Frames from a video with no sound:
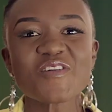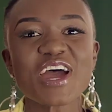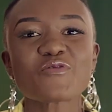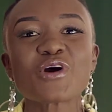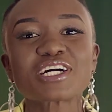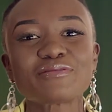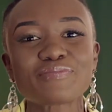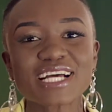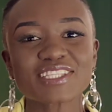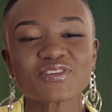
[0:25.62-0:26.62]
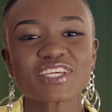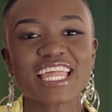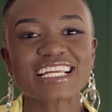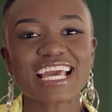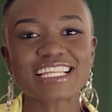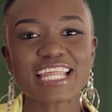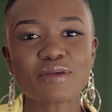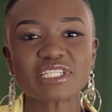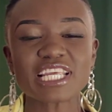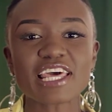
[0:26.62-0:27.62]
Alright, welcome back to Getting Candid.
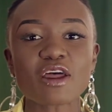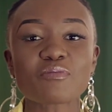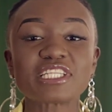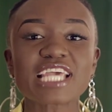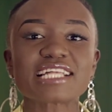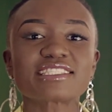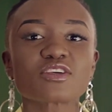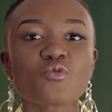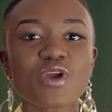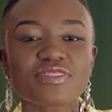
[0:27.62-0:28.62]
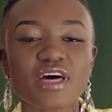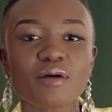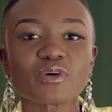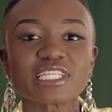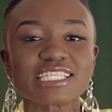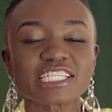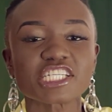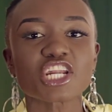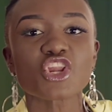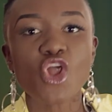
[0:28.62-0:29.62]
I mentioned that I'll be chatting with a
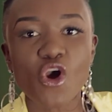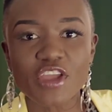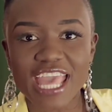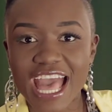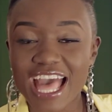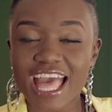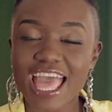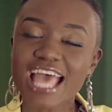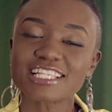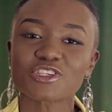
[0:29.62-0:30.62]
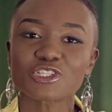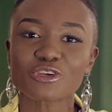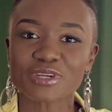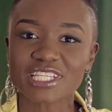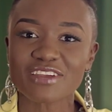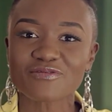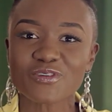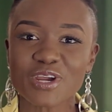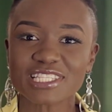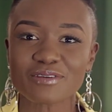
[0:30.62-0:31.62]
politician, lawyer, and social media
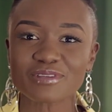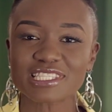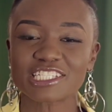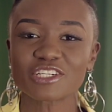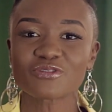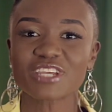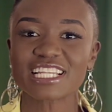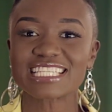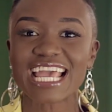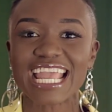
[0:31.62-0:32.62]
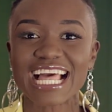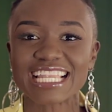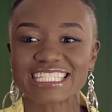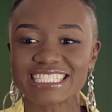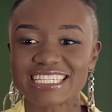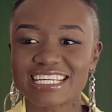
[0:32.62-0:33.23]
influencer, Mr. Chilufya Tayali.